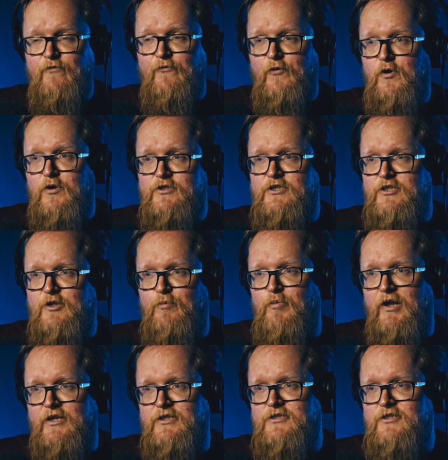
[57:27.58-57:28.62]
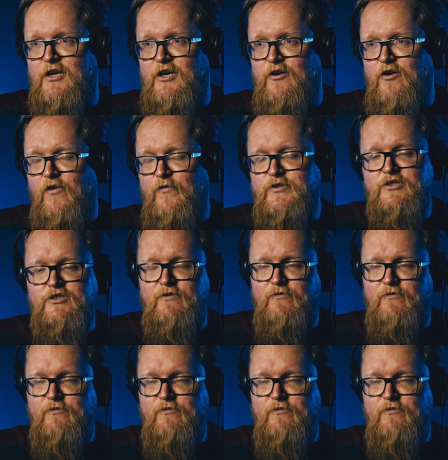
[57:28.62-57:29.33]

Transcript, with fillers: he forces the plane to take off.